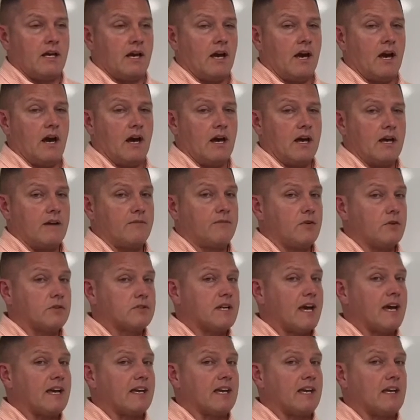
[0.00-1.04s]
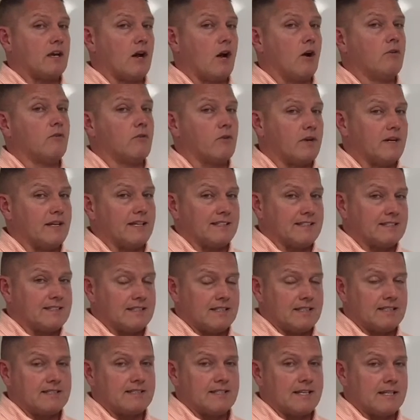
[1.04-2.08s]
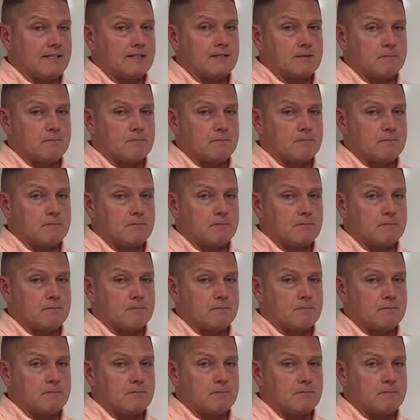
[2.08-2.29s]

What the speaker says: If you're taking over an existing